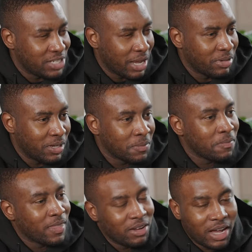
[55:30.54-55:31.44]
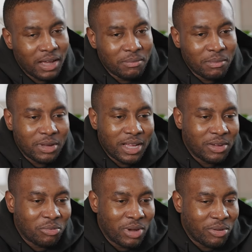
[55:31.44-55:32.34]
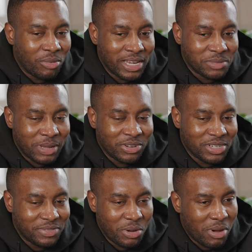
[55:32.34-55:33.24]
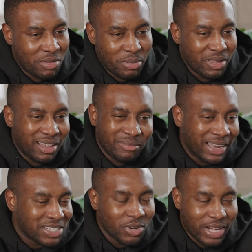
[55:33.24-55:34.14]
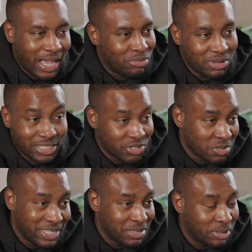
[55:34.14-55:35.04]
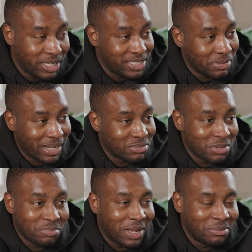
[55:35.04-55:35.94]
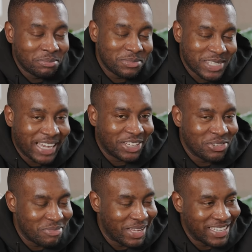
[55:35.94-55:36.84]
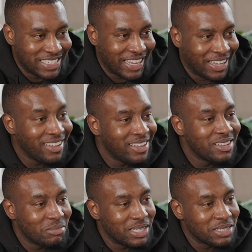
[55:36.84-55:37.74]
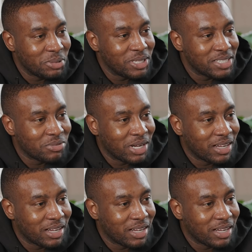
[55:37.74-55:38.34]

Do you get me? Yeah. Um, uh, where where he's back on his feet, or whatever. But and that's not going to happen. Like, trust me, he's a beast, man. I'm, I'm sad he couldn't be here today, but he's a beast.